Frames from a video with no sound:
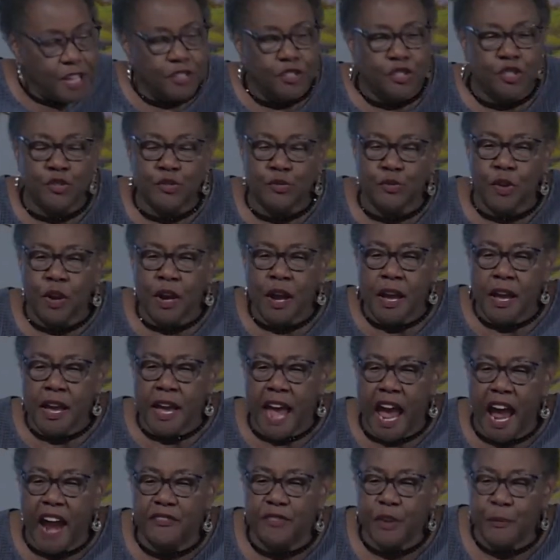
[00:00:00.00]
to
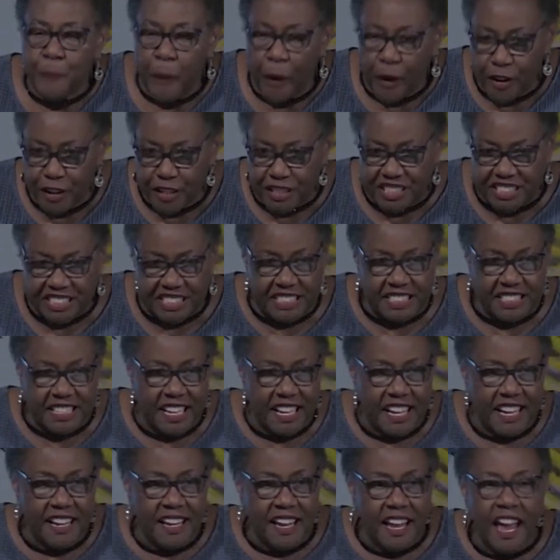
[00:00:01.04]
every person,
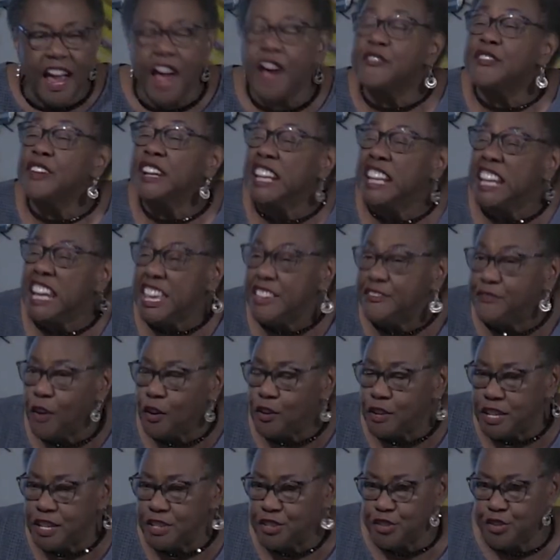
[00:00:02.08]
every leaf
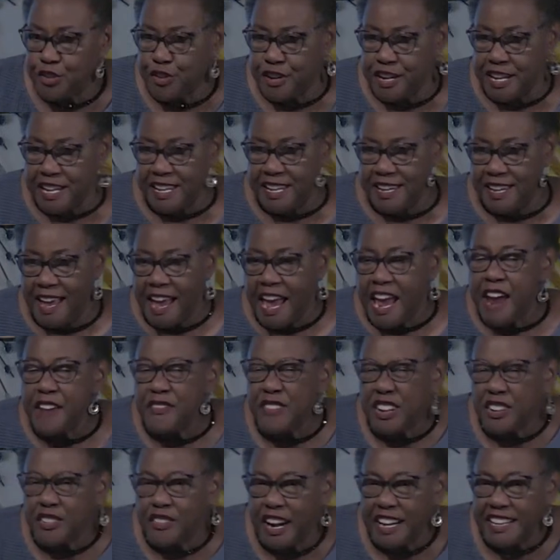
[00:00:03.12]
on a tree,
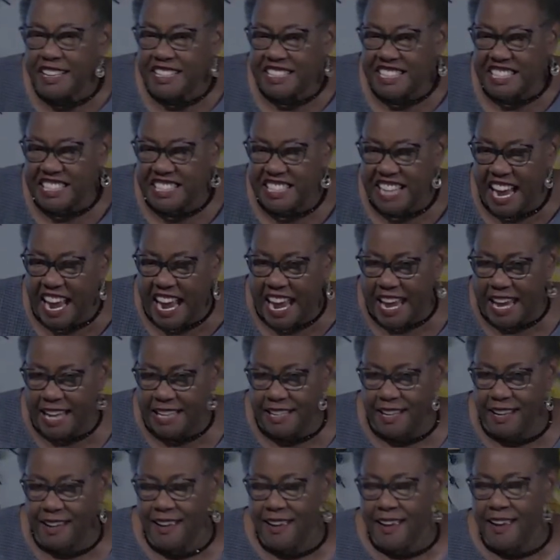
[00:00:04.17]
every grain of
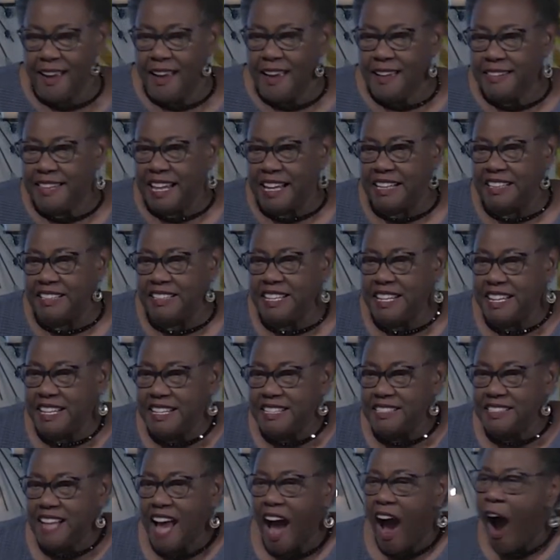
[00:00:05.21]
sand that it
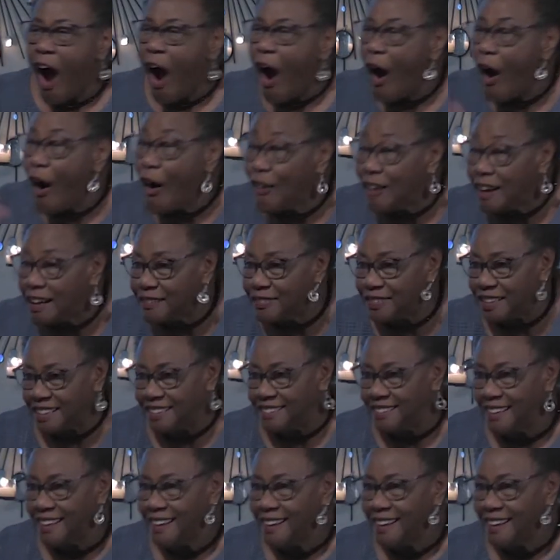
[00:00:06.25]
is, all of it.